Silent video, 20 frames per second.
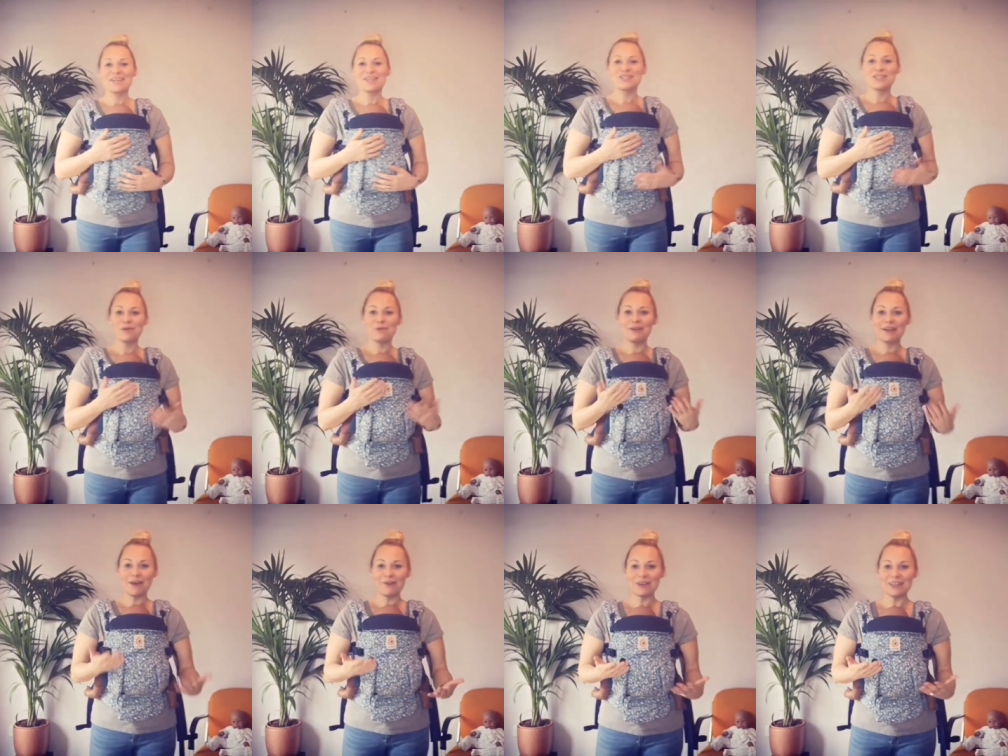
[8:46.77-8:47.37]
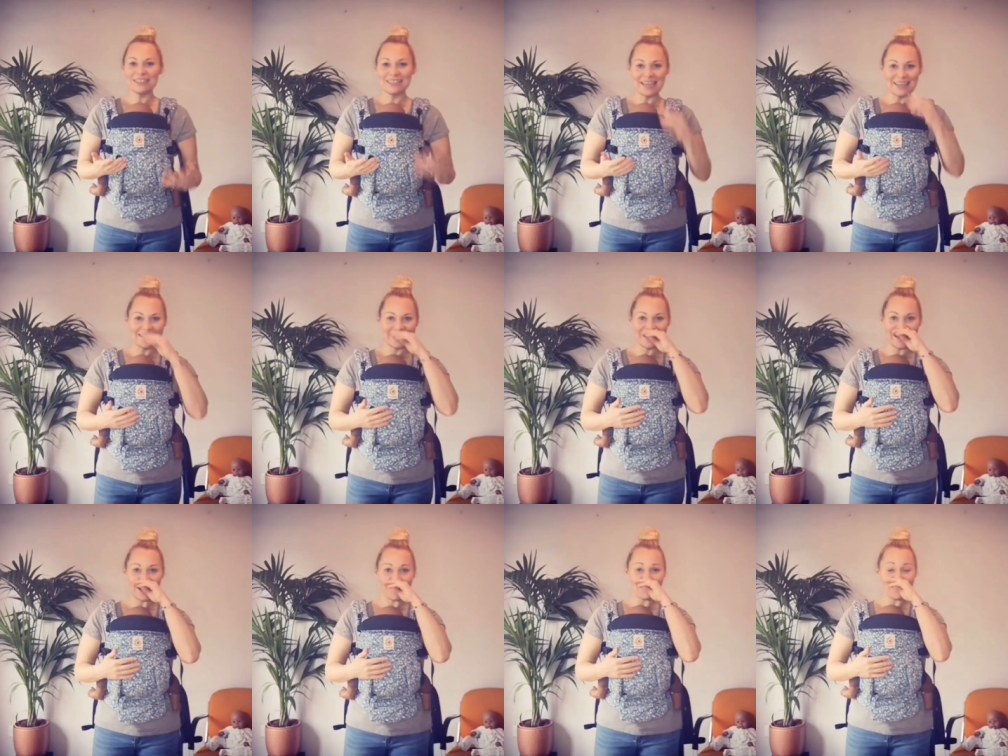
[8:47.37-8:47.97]
So we're now going to take
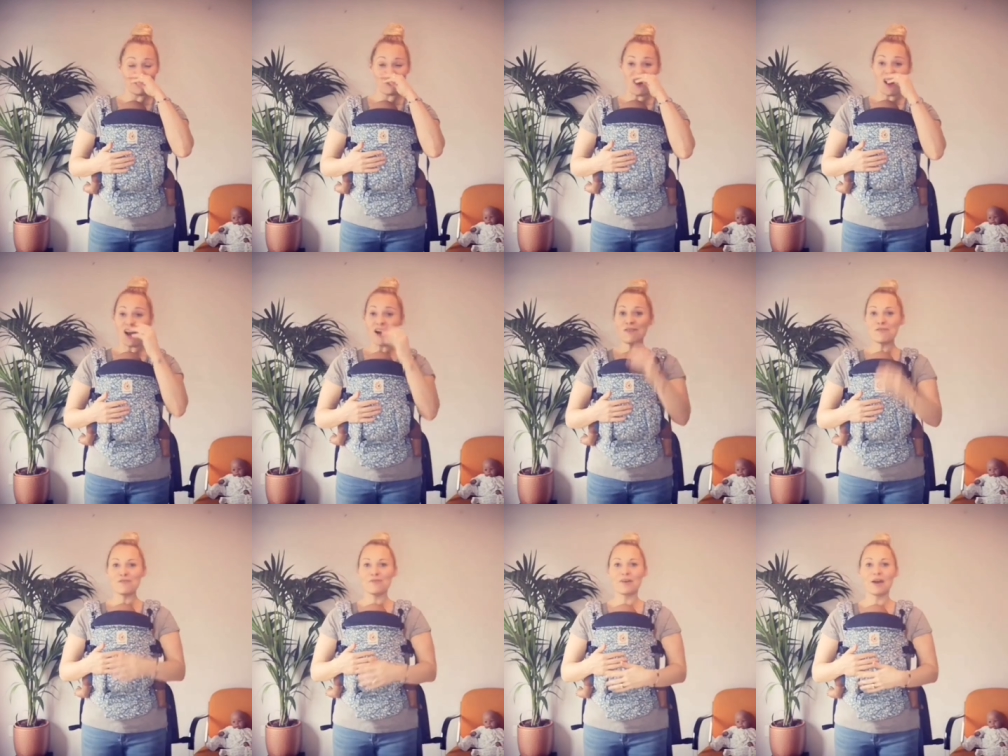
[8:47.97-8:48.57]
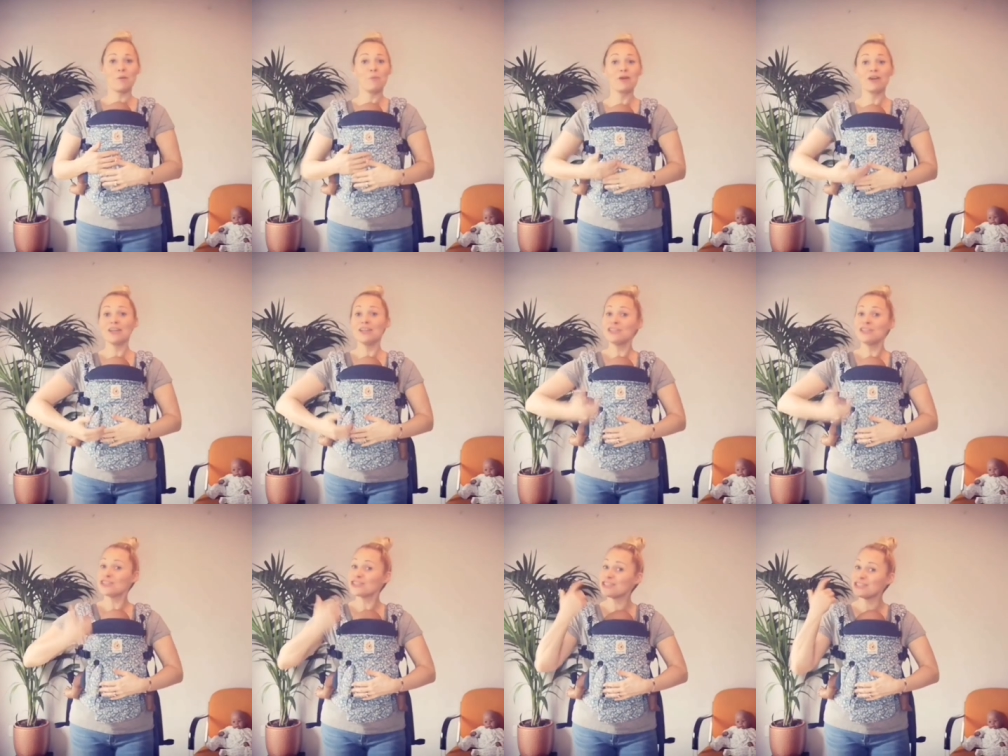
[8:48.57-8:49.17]
the carrier off and we're
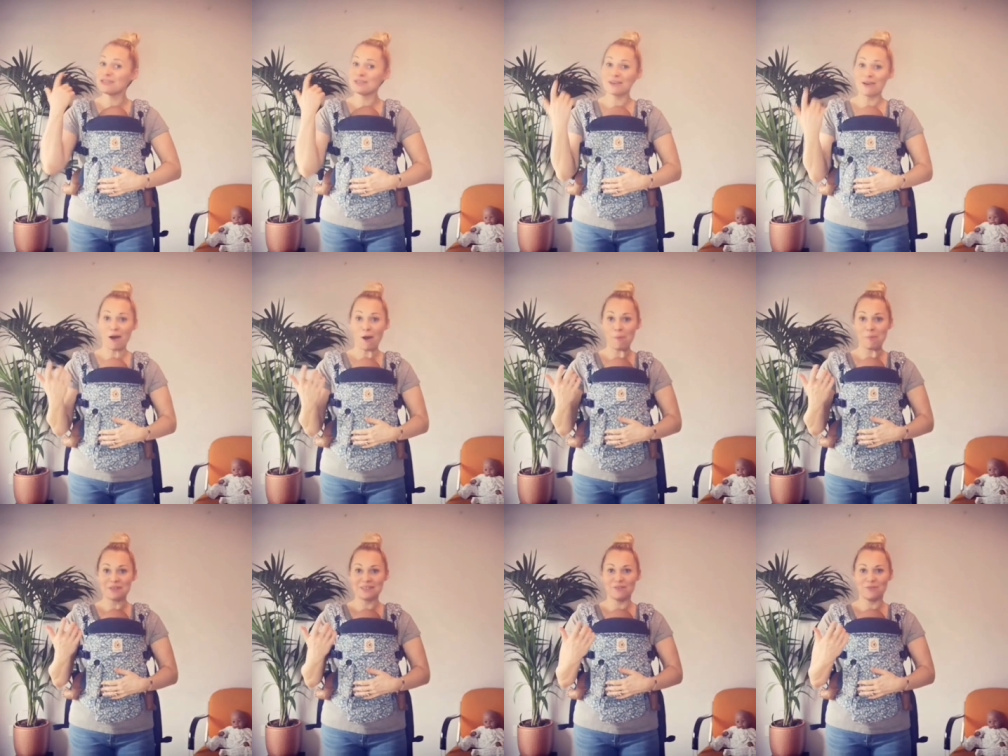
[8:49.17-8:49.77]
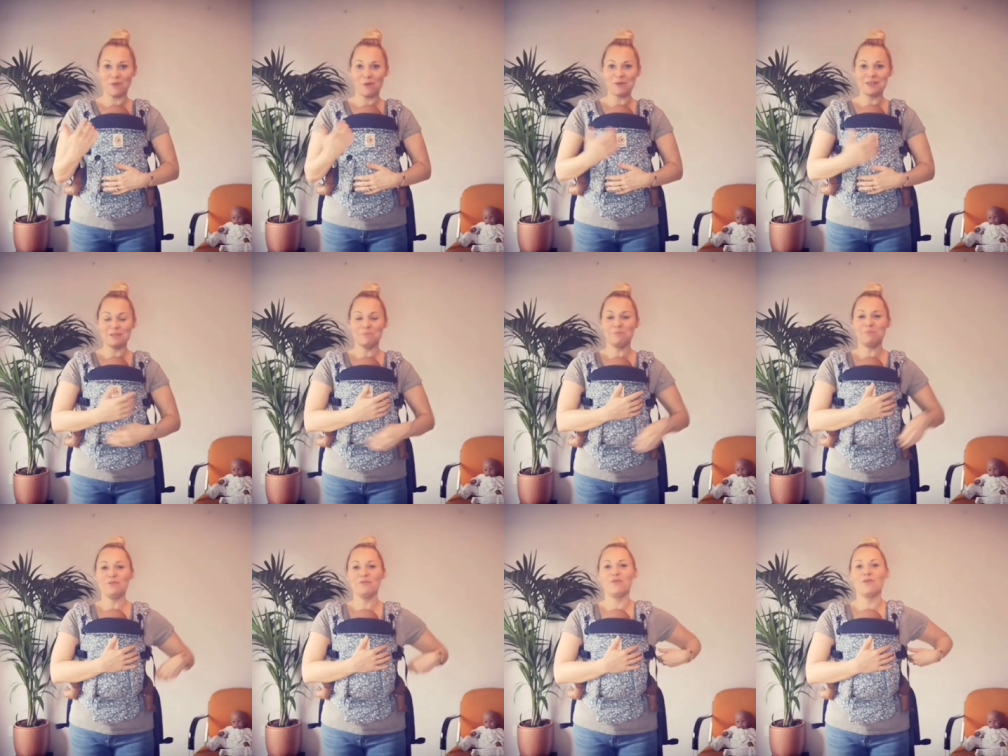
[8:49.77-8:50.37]
going to just do the opposite of what we
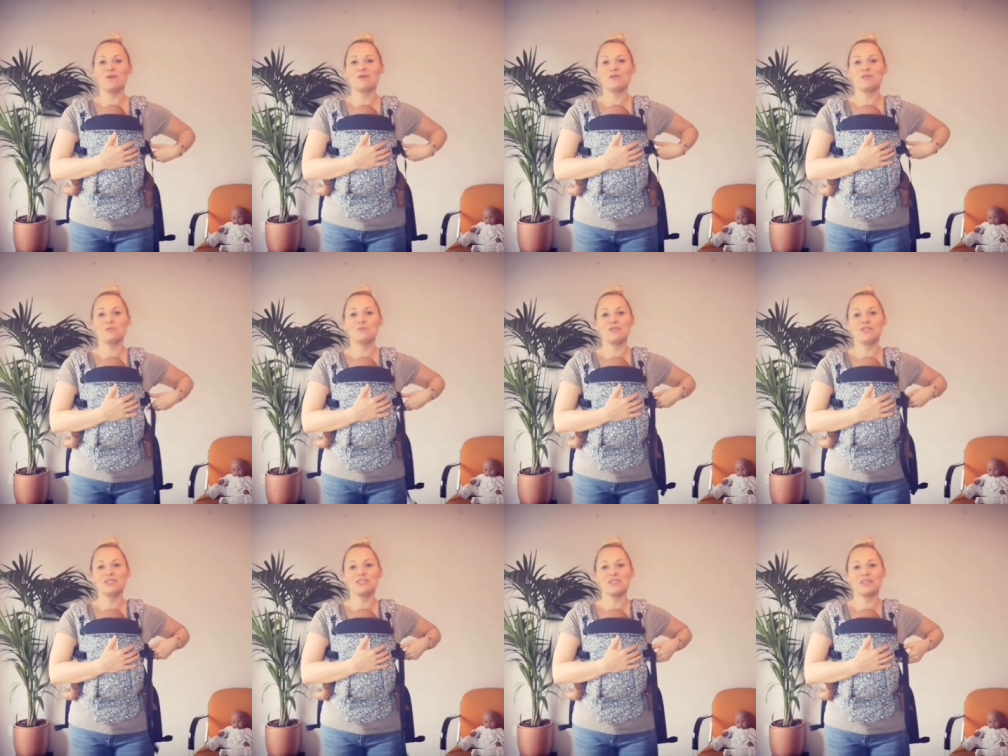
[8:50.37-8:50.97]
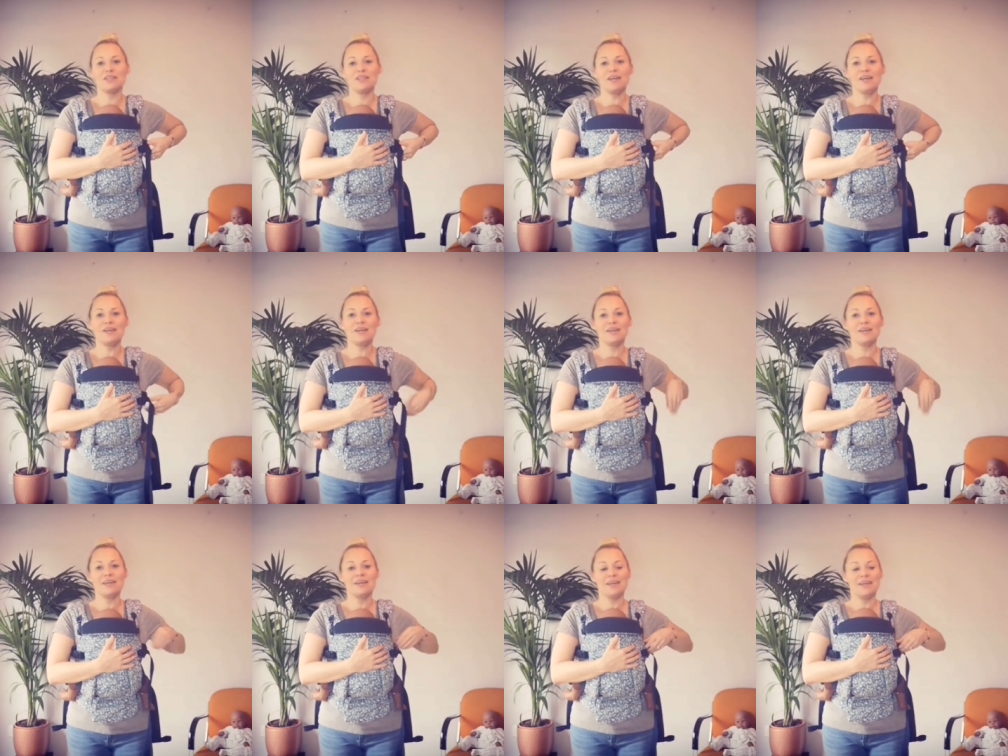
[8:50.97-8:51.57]
did before. So we're just going
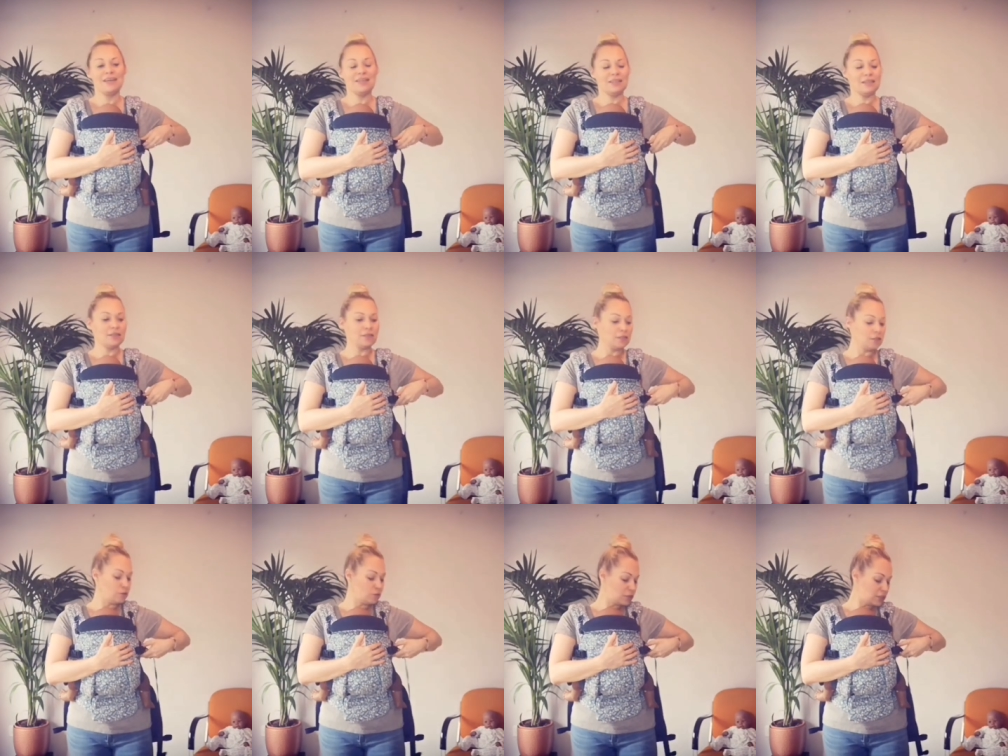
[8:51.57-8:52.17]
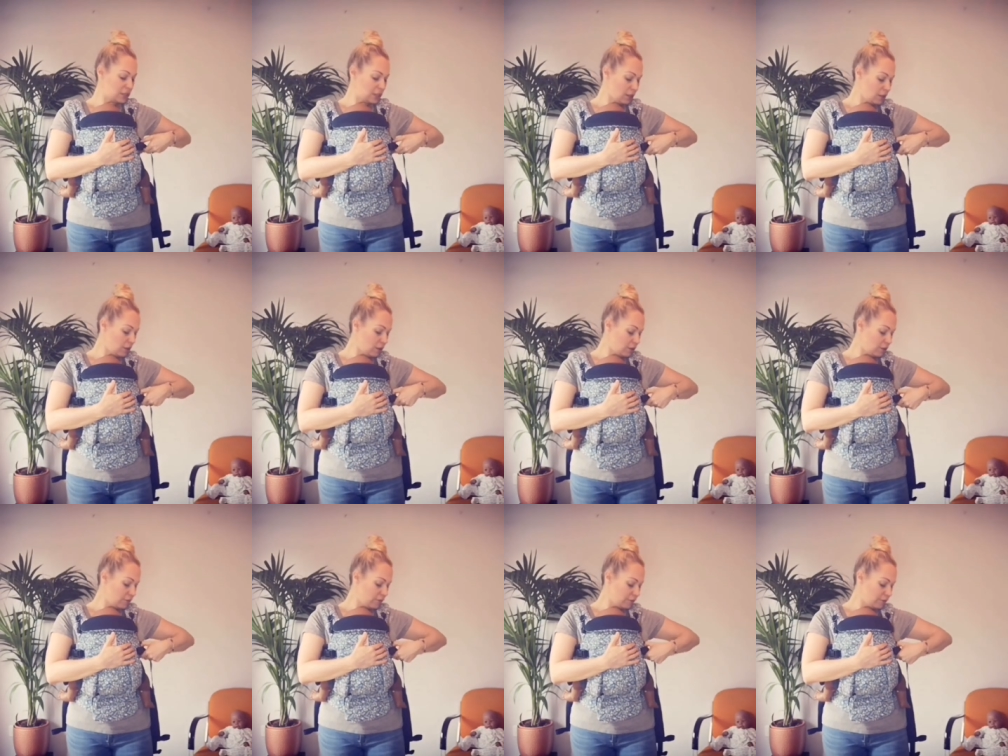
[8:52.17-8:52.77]
to loosen it
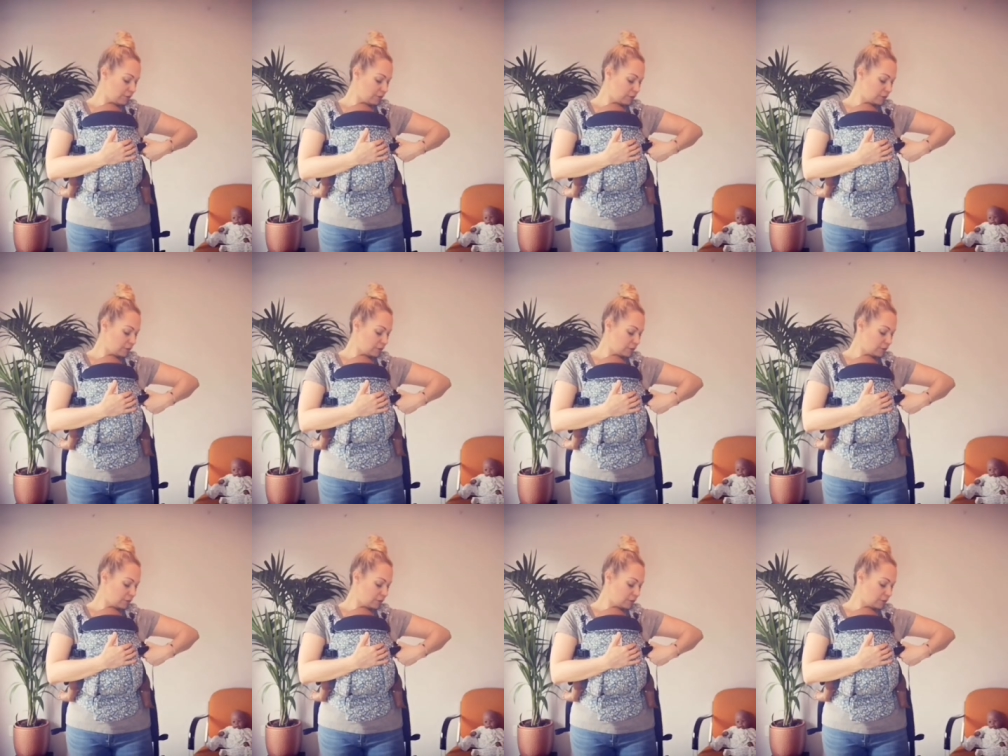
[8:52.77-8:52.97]
off.